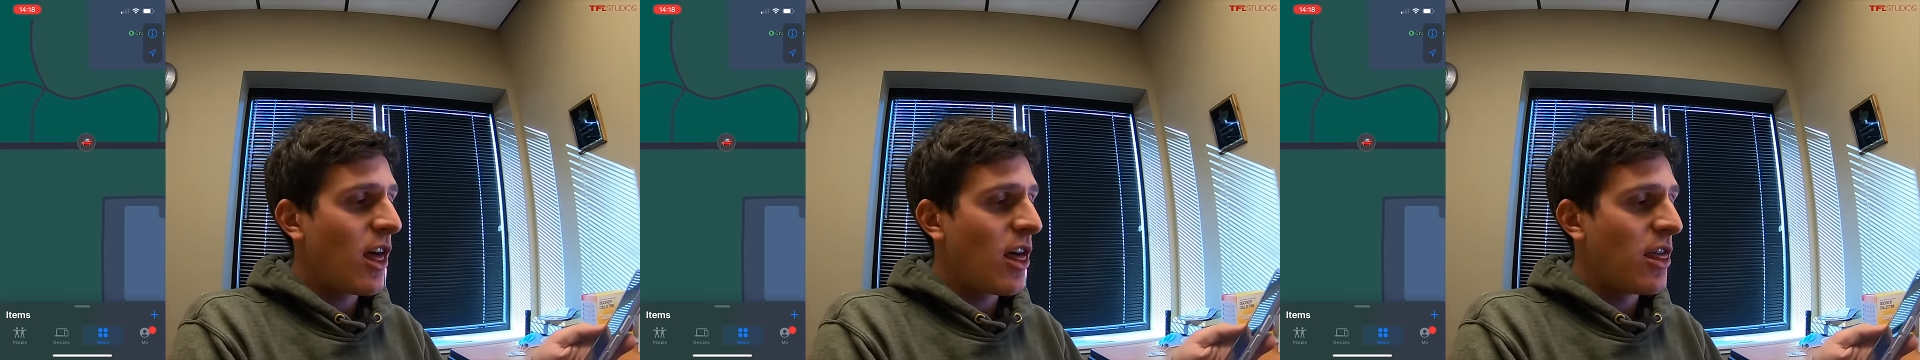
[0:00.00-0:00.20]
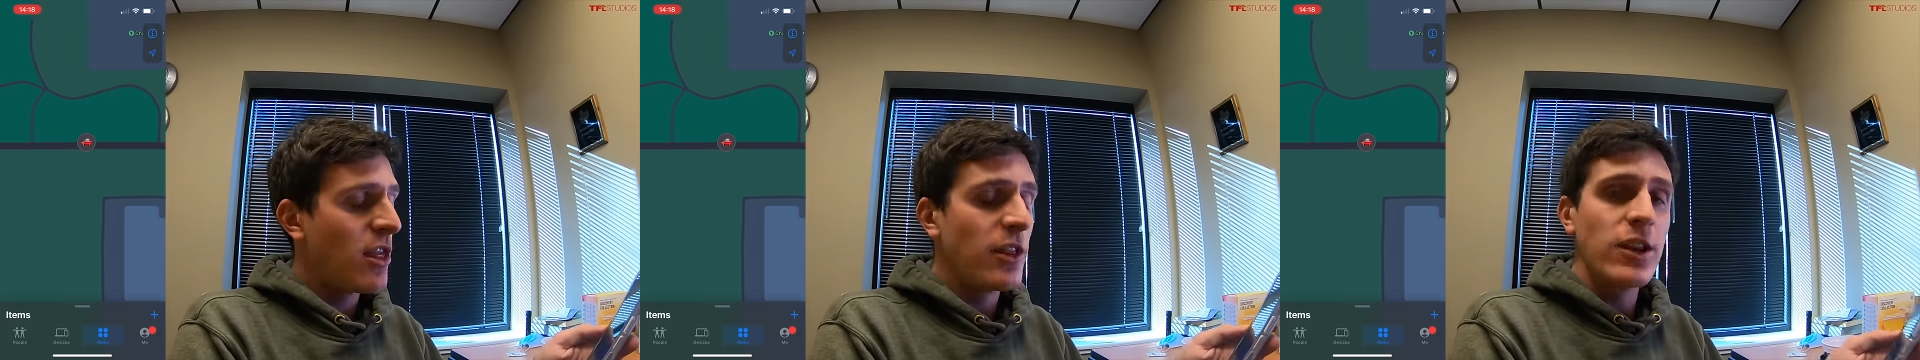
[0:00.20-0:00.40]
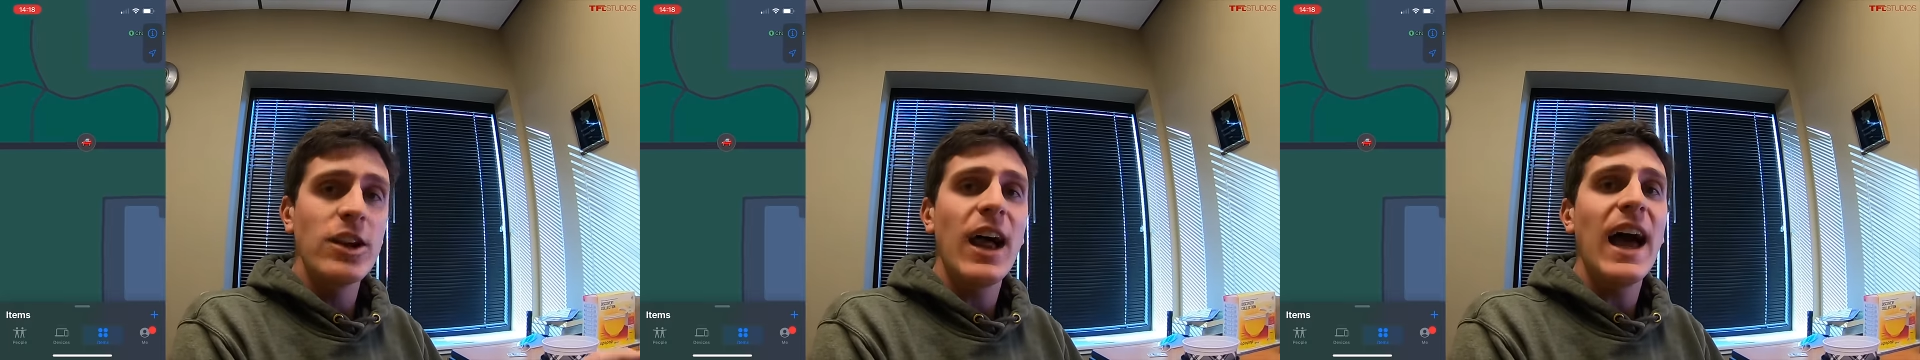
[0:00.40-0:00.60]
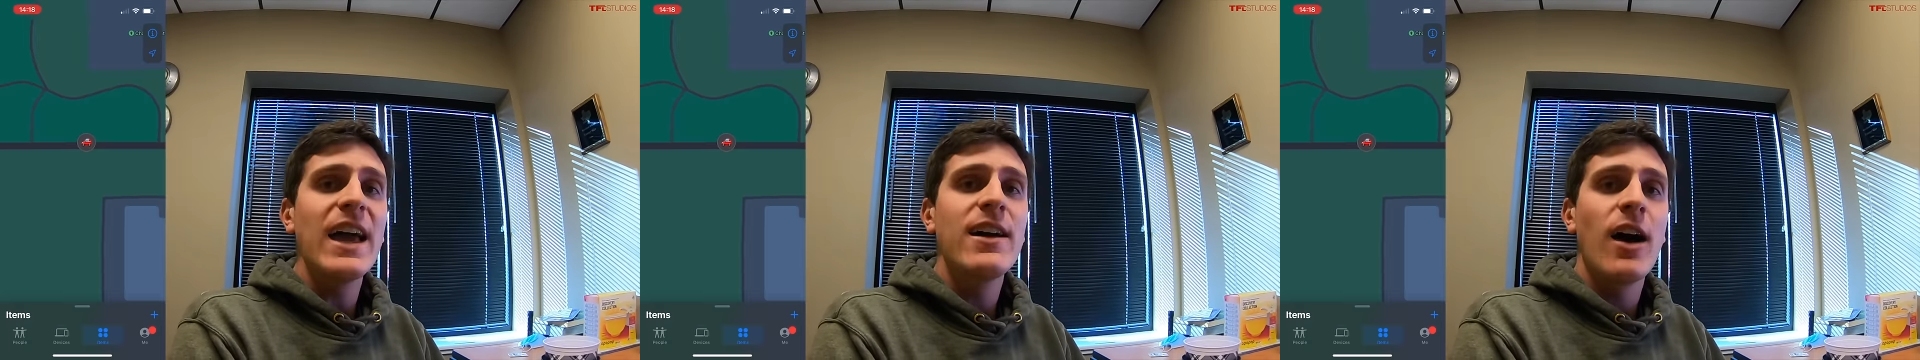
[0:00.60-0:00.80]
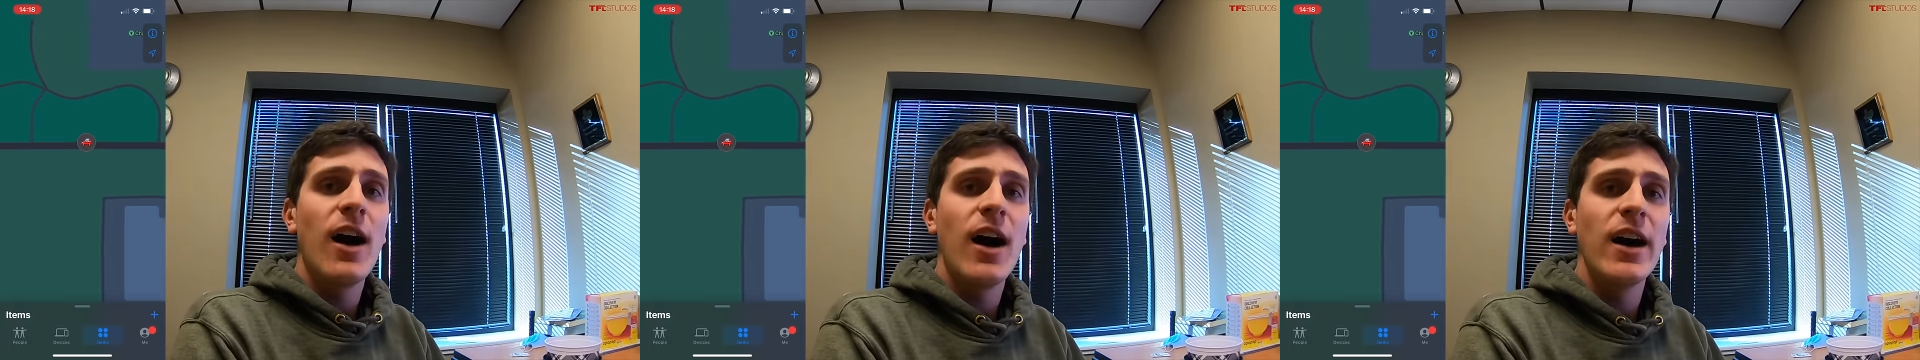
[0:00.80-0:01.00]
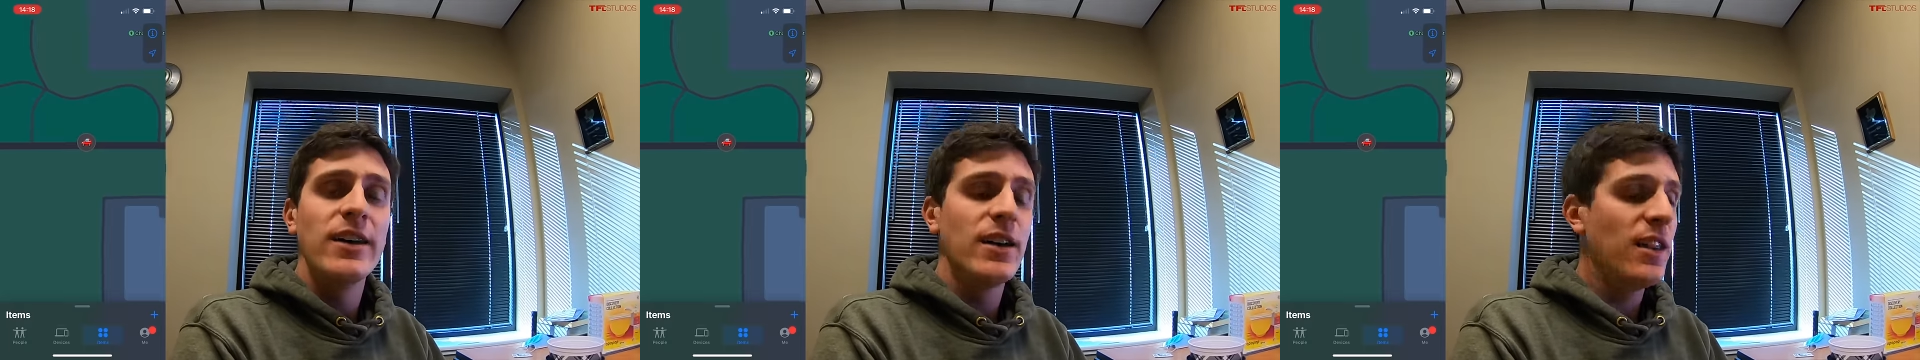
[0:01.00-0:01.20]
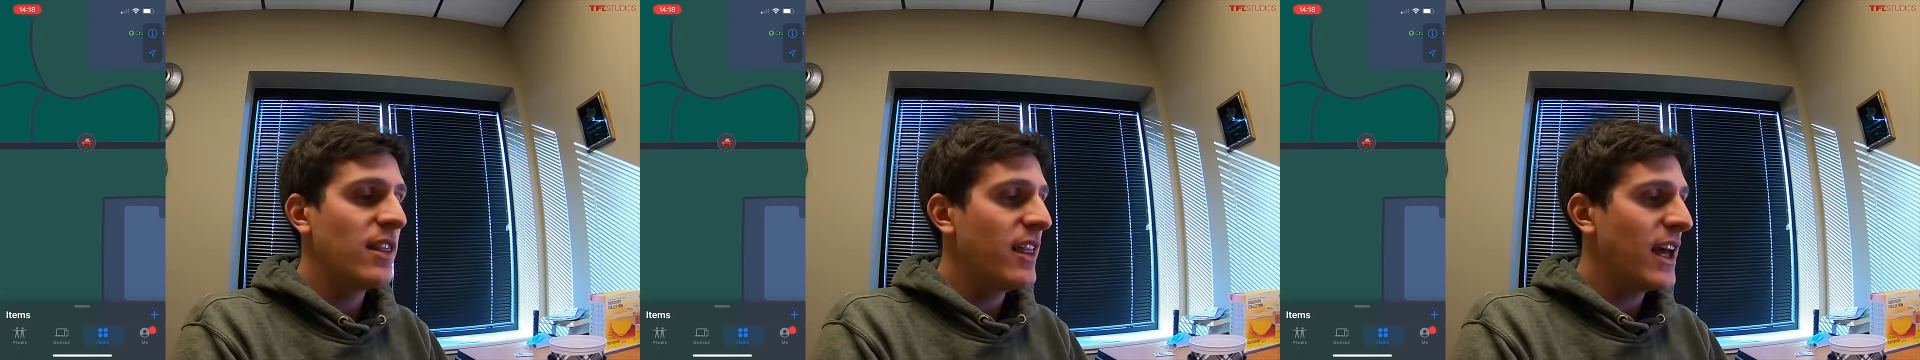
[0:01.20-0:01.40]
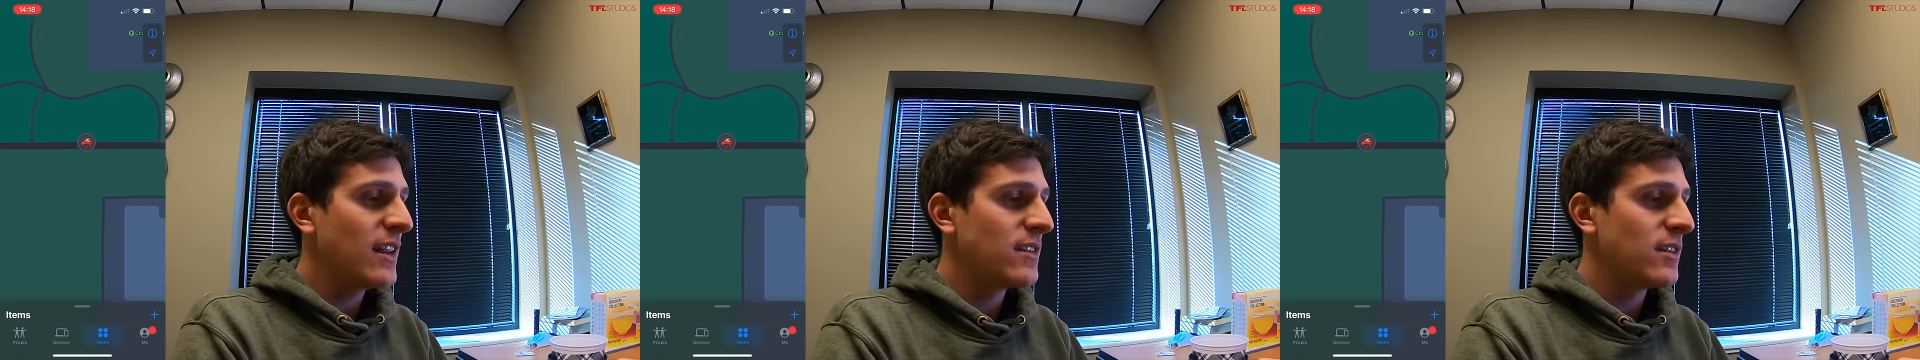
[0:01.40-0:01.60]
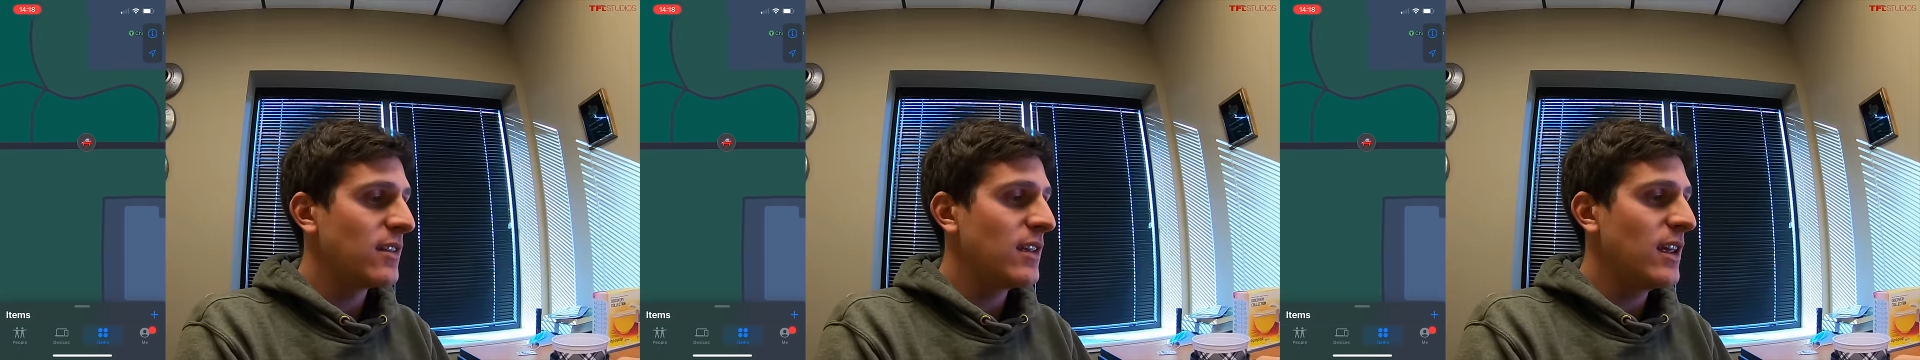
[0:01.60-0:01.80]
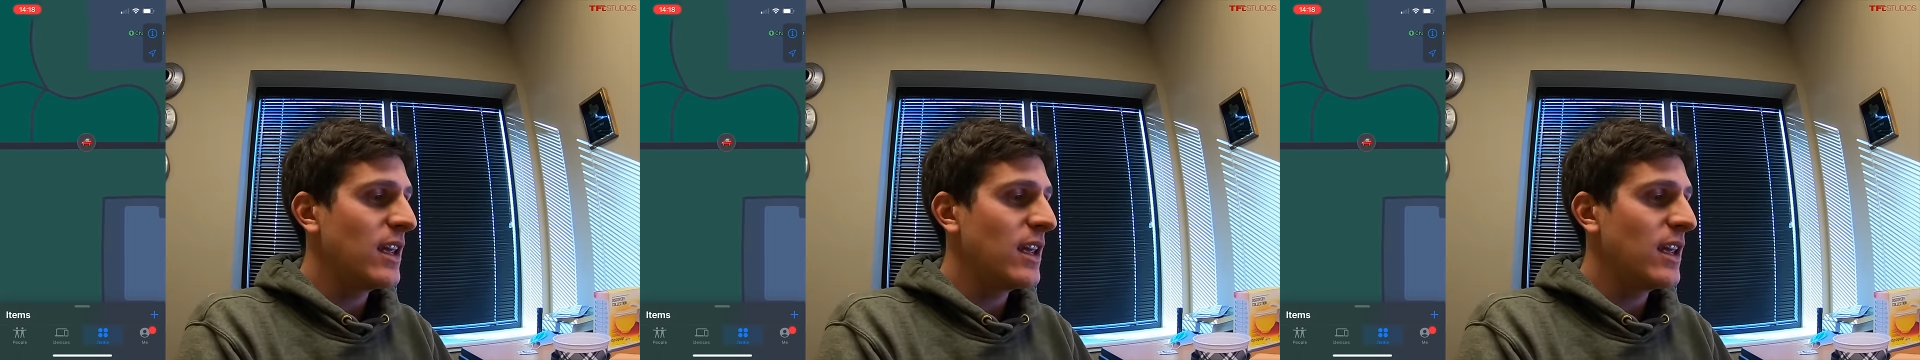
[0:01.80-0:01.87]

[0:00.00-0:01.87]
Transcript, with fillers: the little icon that